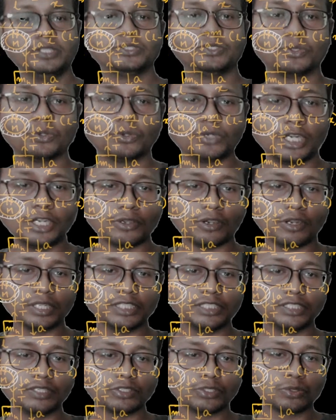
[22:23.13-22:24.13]
So total
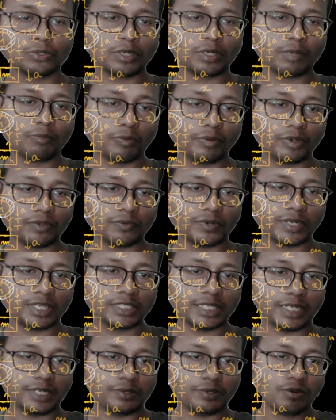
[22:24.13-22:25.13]
torque is equal to total moment of
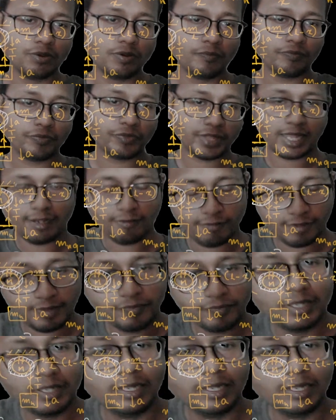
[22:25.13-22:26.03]
inertia into alpha.